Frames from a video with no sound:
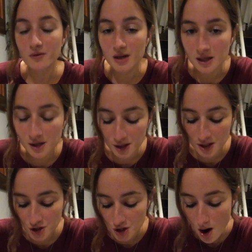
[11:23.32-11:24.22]
Really good.
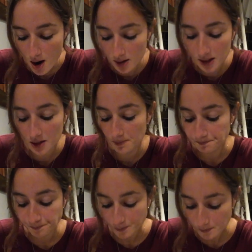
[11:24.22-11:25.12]
This chocolate
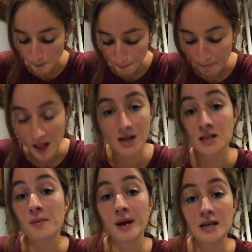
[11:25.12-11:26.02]
is
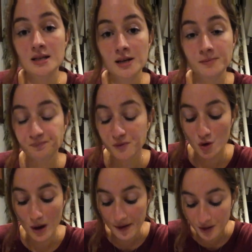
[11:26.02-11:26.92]
amazing.
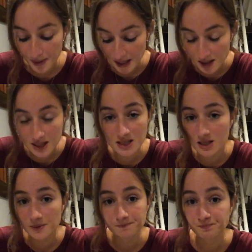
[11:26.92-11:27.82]
Whoever made this
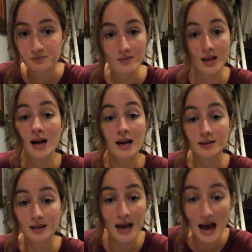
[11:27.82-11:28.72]

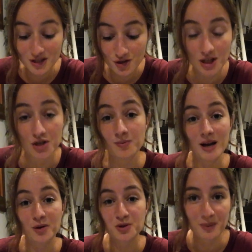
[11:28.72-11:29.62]
has to teach me
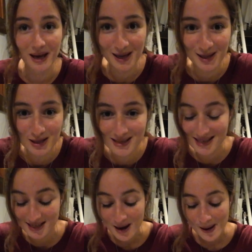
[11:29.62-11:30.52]
how to make it. This is
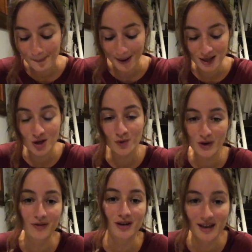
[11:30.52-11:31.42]
my new
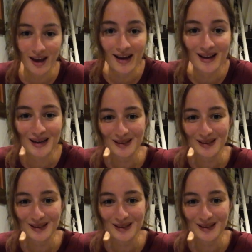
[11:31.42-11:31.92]
favorite cake.